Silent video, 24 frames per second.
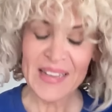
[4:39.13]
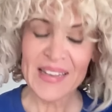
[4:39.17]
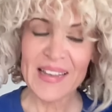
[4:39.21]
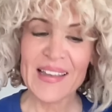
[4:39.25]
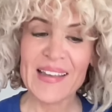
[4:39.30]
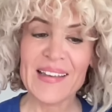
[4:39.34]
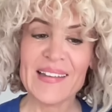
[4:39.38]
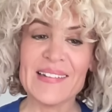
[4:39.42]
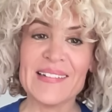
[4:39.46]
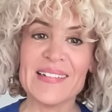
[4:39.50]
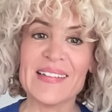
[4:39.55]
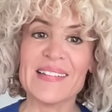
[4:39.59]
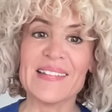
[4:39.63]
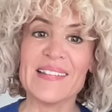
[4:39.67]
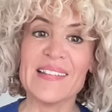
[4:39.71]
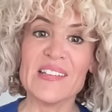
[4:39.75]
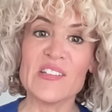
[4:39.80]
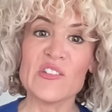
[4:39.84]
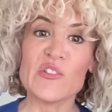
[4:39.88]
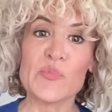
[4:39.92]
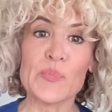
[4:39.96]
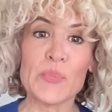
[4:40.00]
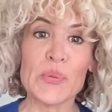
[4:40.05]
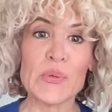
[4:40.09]
And
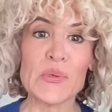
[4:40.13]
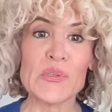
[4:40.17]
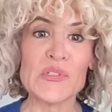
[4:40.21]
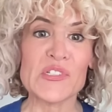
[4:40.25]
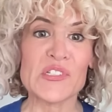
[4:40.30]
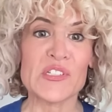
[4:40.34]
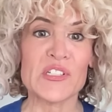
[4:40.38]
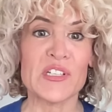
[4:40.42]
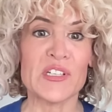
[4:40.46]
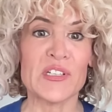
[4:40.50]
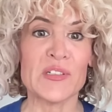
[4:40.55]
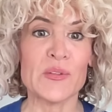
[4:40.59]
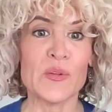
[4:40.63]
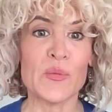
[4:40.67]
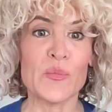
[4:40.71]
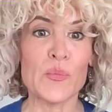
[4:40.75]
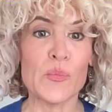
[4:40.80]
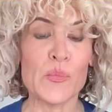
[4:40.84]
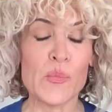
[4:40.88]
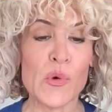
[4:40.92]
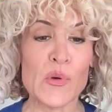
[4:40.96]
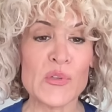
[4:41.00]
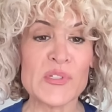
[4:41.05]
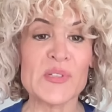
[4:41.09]
this person,
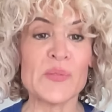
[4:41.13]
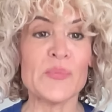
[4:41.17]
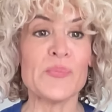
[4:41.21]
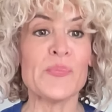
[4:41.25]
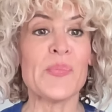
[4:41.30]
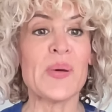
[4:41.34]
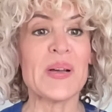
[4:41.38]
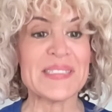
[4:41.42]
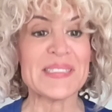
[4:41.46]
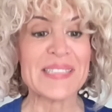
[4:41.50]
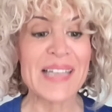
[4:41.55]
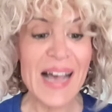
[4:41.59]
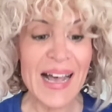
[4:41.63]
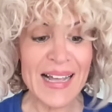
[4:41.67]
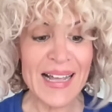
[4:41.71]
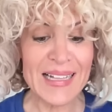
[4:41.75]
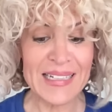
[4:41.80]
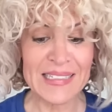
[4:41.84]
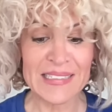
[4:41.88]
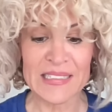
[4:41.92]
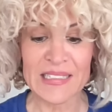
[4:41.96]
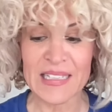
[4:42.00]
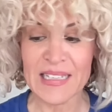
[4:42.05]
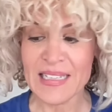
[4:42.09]
Mohsen
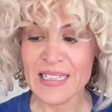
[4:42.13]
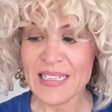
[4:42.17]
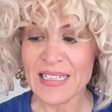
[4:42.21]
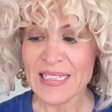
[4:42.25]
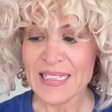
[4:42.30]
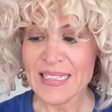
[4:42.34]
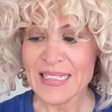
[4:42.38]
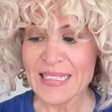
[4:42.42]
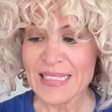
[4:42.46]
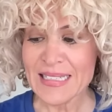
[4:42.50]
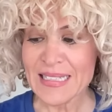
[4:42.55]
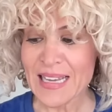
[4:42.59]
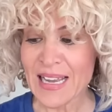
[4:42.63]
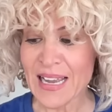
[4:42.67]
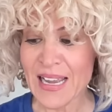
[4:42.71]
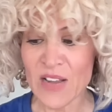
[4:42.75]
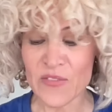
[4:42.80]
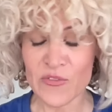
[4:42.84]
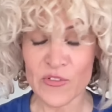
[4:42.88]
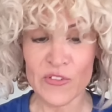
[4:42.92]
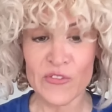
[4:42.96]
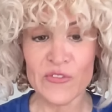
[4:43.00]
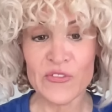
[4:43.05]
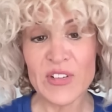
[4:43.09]
Patel, I
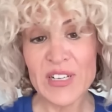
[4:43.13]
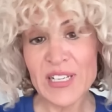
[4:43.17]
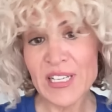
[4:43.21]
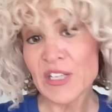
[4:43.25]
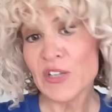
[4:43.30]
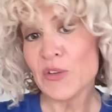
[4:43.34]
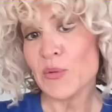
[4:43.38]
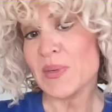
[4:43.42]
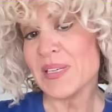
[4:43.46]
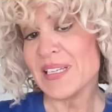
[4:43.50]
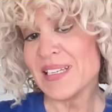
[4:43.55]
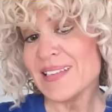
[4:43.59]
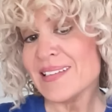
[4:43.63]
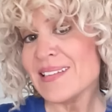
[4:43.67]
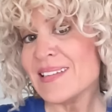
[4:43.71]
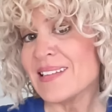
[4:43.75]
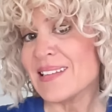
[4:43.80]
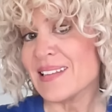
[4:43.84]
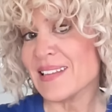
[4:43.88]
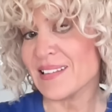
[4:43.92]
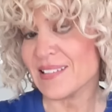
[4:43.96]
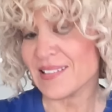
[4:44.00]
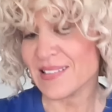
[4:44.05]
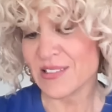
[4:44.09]
have a video in
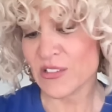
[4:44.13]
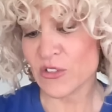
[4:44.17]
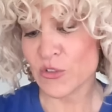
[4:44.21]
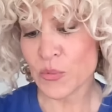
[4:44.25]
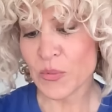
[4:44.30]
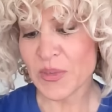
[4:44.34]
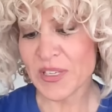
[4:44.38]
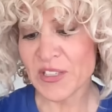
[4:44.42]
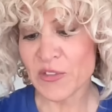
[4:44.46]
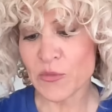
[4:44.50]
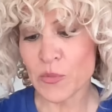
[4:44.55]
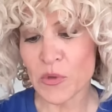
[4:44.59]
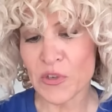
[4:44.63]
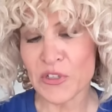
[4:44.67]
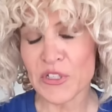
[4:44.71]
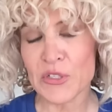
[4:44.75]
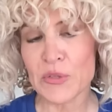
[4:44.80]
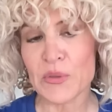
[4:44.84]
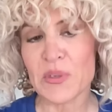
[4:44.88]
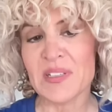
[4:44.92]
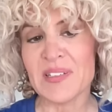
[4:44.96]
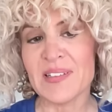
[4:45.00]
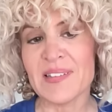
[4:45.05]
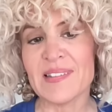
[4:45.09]
this tweet where
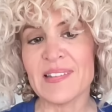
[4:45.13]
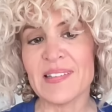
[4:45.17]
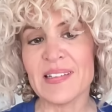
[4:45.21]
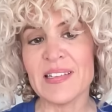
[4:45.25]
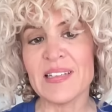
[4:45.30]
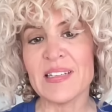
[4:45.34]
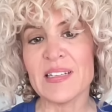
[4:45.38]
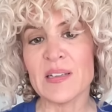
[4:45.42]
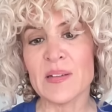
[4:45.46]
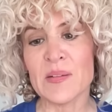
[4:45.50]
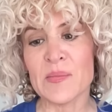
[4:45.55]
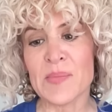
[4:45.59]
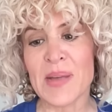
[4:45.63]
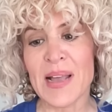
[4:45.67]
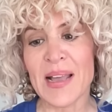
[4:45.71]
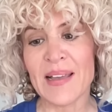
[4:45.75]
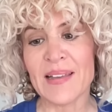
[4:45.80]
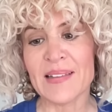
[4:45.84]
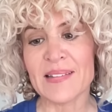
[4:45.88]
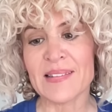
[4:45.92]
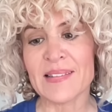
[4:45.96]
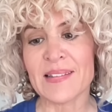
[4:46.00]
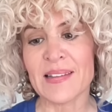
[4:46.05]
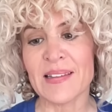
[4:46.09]
you can see him
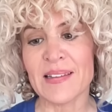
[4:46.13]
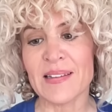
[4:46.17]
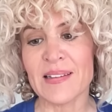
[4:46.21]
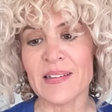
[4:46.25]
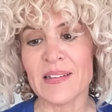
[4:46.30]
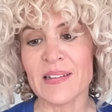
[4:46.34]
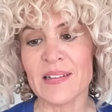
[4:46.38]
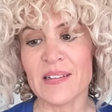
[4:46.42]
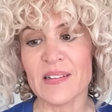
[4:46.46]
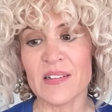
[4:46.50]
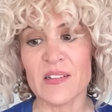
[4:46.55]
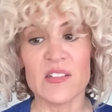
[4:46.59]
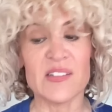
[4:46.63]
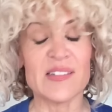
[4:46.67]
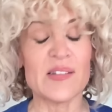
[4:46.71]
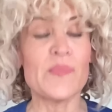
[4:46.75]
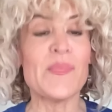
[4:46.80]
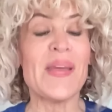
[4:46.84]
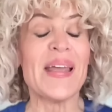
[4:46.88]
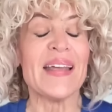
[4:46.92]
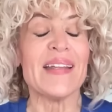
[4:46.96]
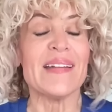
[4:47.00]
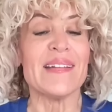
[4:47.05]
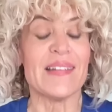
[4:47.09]
asking,
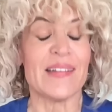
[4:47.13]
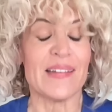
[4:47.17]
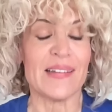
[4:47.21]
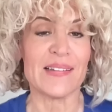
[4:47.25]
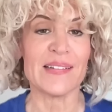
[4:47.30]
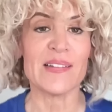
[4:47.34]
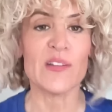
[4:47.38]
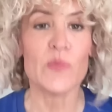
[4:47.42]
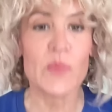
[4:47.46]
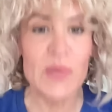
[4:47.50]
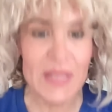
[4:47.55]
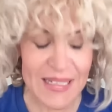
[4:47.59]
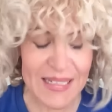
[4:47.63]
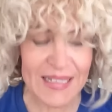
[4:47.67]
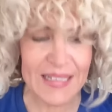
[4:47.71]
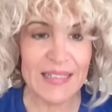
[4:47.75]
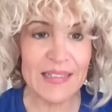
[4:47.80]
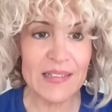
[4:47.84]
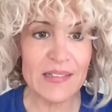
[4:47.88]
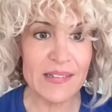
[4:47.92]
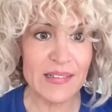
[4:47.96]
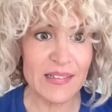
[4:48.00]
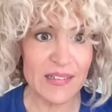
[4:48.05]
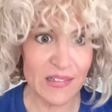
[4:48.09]
demanding that we
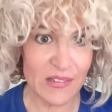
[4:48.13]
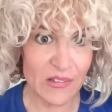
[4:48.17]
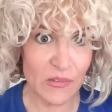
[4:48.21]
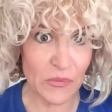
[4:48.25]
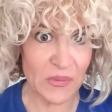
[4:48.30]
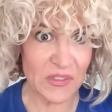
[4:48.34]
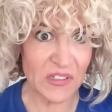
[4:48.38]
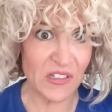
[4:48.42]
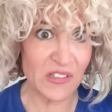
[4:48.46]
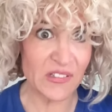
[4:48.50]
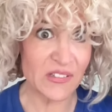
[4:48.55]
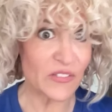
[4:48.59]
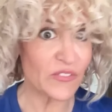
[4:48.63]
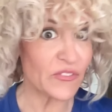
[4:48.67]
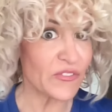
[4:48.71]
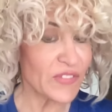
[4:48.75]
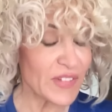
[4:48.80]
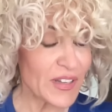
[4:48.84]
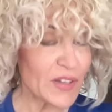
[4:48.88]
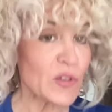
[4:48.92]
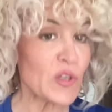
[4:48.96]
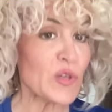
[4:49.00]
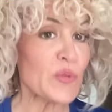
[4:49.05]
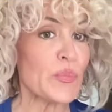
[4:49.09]
kill Israel, the
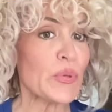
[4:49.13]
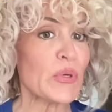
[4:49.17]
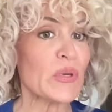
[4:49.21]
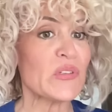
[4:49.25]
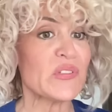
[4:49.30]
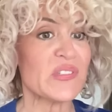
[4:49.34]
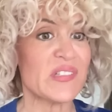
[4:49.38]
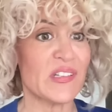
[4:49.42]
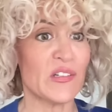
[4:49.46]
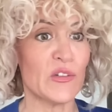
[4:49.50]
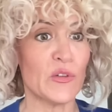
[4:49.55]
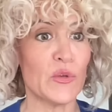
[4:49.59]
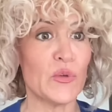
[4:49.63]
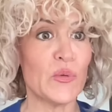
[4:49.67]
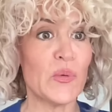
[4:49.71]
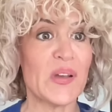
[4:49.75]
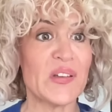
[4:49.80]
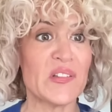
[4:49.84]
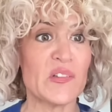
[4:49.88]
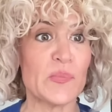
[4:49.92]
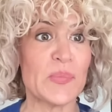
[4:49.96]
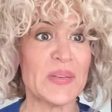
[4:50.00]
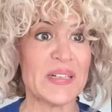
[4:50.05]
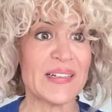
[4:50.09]
very person who
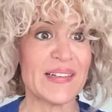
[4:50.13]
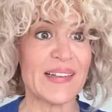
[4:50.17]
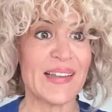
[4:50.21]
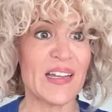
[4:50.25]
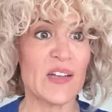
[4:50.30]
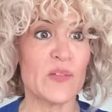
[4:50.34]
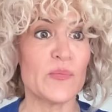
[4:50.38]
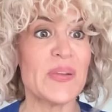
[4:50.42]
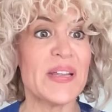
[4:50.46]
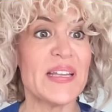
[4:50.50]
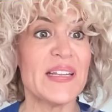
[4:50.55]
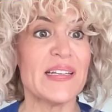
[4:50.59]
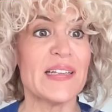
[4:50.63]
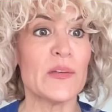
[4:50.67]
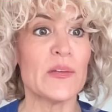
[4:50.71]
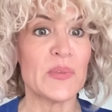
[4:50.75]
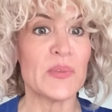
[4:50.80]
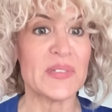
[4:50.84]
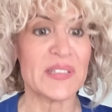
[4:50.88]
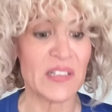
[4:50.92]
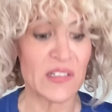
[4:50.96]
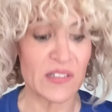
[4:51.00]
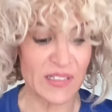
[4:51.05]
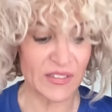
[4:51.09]
has been campaigning
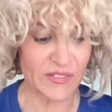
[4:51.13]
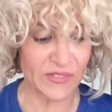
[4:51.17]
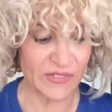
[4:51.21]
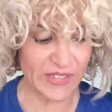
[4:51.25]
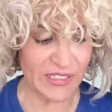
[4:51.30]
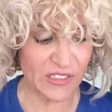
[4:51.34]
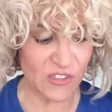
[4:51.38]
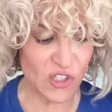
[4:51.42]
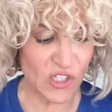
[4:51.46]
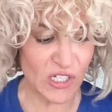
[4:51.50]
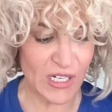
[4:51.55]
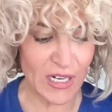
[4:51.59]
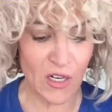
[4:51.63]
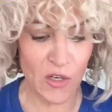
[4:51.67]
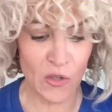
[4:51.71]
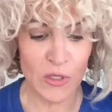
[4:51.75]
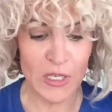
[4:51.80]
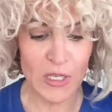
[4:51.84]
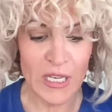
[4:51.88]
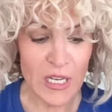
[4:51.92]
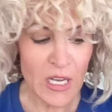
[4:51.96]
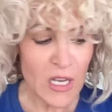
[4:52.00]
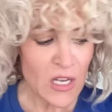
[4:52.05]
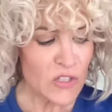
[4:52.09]
with Olivia Chow.
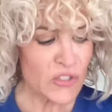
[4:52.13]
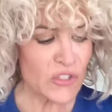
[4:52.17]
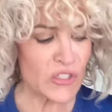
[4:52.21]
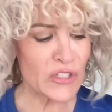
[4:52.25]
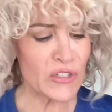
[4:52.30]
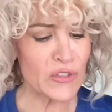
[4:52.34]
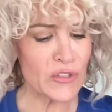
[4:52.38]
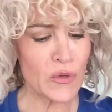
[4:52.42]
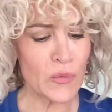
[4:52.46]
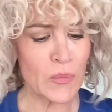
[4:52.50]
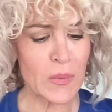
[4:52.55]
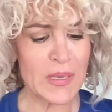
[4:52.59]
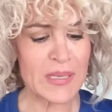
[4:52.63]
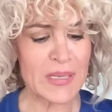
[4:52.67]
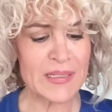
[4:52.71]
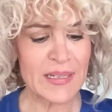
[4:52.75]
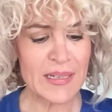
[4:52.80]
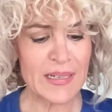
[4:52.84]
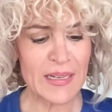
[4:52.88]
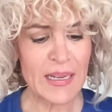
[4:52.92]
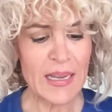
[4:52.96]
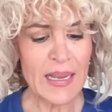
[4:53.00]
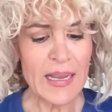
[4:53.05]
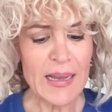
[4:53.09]
So you know what?
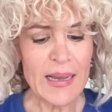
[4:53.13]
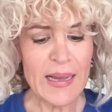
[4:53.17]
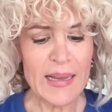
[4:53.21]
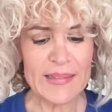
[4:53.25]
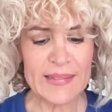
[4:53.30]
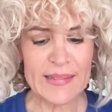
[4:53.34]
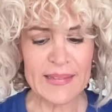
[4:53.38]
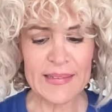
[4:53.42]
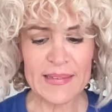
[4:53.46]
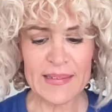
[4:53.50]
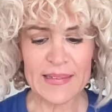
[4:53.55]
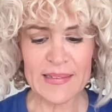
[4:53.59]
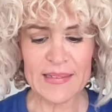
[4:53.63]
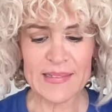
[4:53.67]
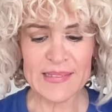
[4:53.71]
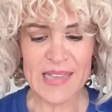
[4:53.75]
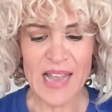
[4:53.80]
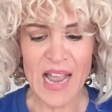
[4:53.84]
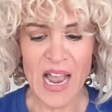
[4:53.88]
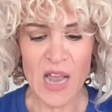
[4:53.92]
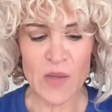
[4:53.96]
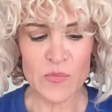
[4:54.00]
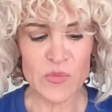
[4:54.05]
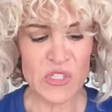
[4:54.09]
I think it is
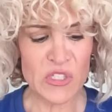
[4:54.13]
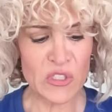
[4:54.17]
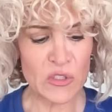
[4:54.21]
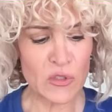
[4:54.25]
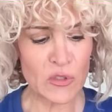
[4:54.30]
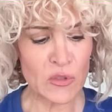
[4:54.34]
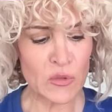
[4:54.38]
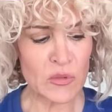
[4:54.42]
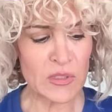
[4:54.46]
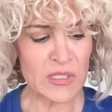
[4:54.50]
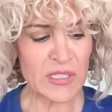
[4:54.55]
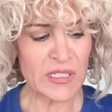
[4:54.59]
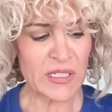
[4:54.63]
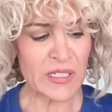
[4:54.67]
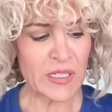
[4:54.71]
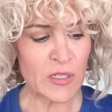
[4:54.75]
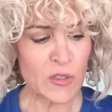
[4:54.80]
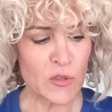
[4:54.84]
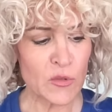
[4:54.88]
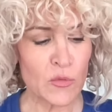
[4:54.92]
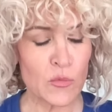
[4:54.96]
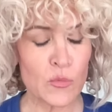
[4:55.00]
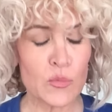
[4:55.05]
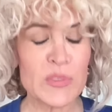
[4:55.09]

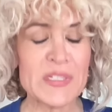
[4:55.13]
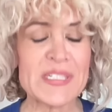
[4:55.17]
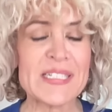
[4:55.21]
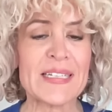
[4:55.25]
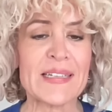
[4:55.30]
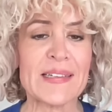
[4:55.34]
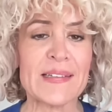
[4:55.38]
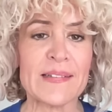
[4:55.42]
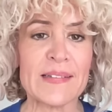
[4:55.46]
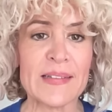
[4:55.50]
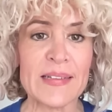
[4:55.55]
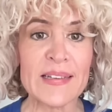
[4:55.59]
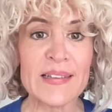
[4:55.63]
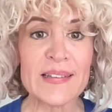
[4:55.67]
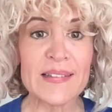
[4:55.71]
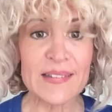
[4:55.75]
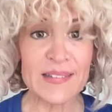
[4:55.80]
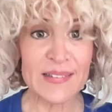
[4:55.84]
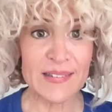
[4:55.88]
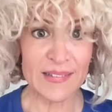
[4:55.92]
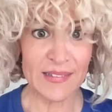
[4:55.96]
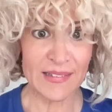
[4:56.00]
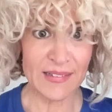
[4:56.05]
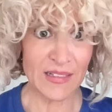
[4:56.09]
absolutely
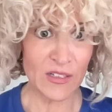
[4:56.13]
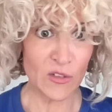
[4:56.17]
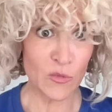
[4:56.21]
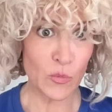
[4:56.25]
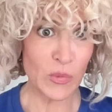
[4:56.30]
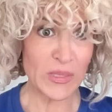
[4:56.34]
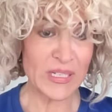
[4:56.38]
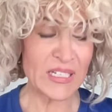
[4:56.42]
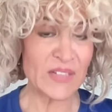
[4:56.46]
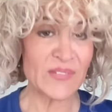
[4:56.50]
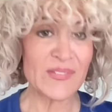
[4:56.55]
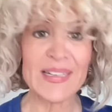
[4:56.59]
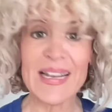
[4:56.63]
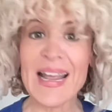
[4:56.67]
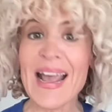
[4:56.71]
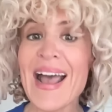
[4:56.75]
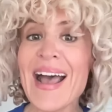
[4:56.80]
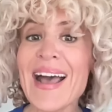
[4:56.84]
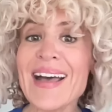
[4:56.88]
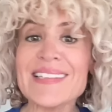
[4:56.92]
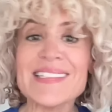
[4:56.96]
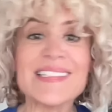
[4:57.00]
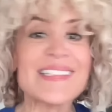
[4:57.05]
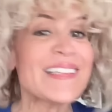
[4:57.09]
ridiculous that we even
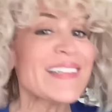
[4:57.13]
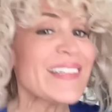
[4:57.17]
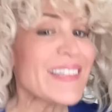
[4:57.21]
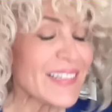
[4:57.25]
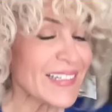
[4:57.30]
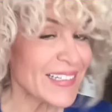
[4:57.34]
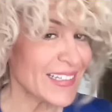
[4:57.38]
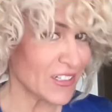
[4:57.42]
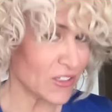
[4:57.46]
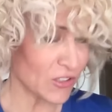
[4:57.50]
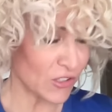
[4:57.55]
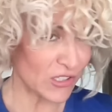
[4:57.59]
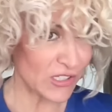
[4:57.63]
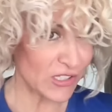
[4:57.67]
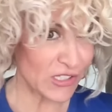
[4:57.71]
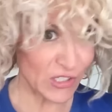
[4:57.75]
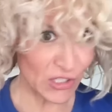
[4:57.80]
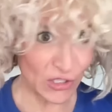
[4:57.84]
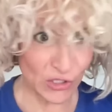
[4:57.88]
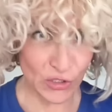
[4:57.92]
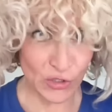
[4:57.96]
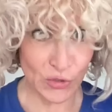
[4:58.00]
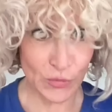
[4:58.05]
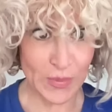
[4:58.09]
ask the leaders
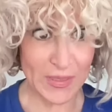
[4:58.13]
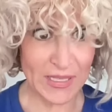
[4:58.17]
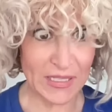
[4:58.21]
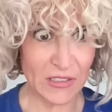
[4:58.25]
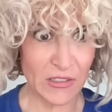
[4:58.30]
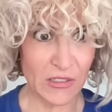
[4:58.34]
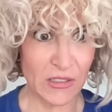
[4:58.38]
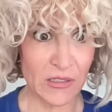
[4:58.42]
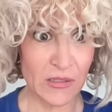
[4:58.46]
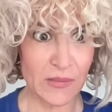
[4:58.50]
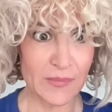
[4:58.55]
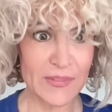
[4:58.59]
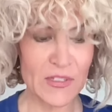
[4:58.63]
to do better.